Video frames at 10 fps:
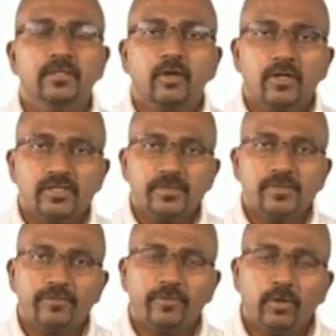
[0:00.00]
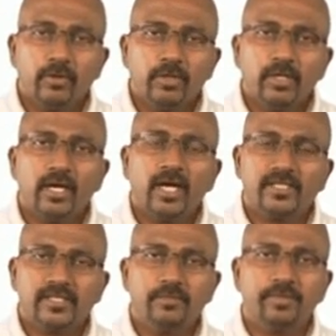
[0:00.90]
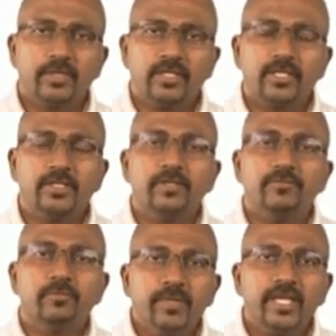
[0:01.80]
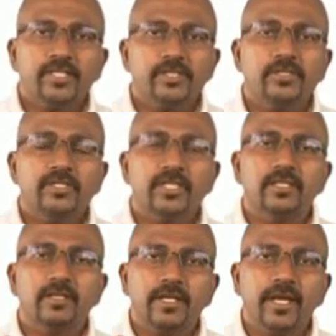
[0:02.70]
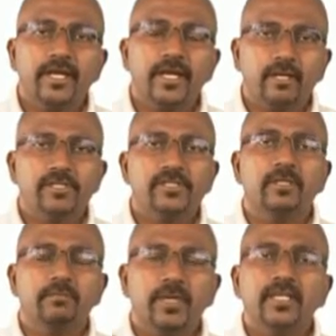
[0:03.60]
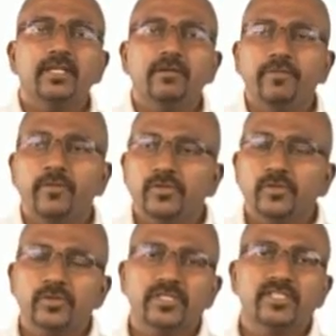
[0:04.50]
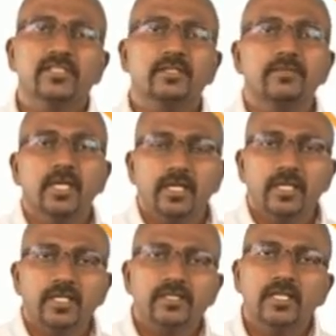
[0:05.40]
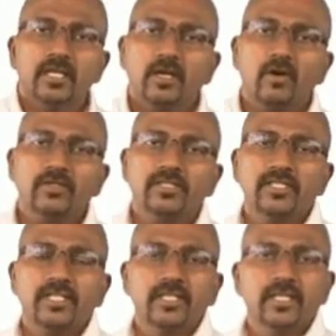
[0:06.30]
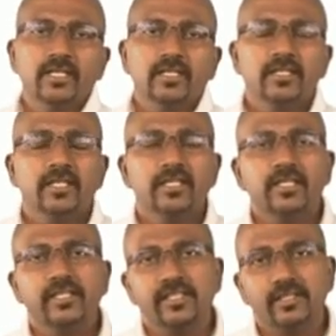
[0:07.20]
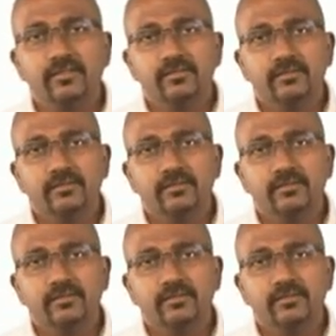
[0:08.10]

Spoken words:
The concepts of flow are simple, that you have to make sure that the rate at which the material flows through the system is constantly increasing.